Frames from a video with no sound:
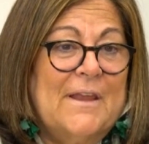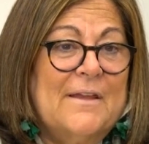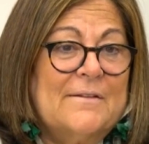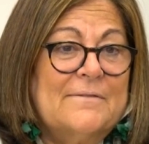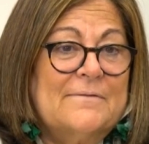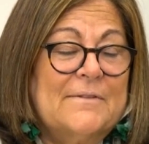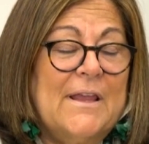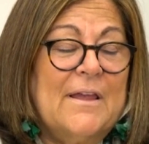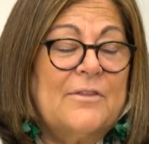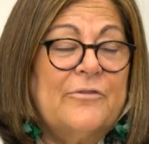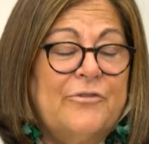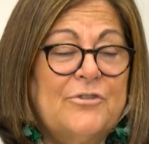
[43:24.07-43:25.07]

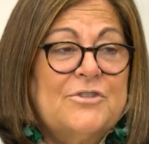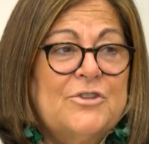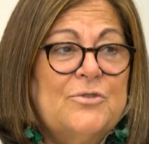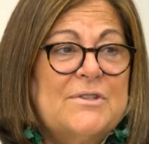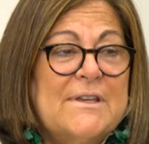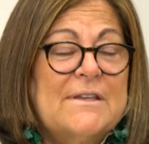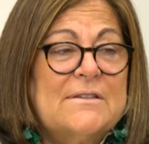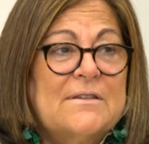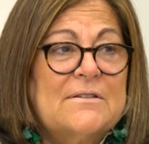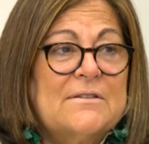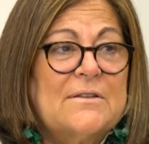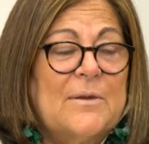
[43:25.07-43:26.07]
And the first two
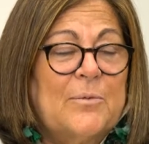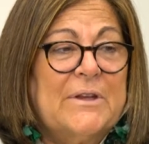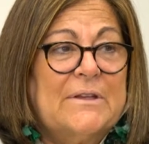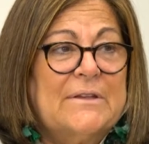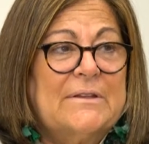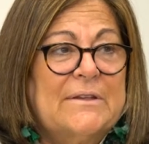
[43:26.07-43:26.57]
seasons that we